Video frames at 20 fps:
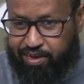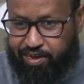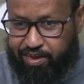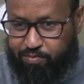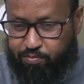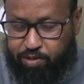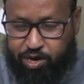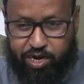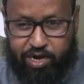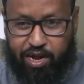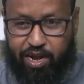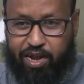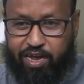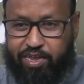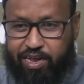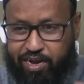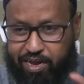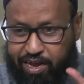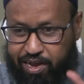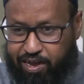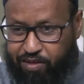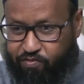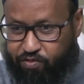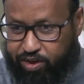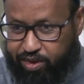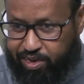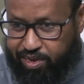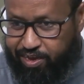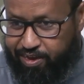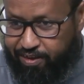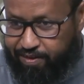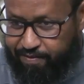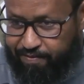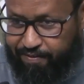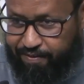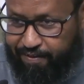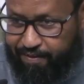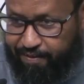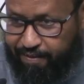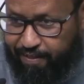mashallah, they can give it
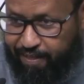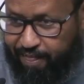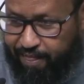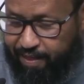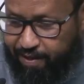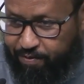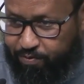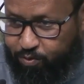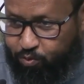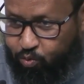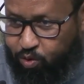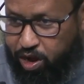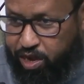while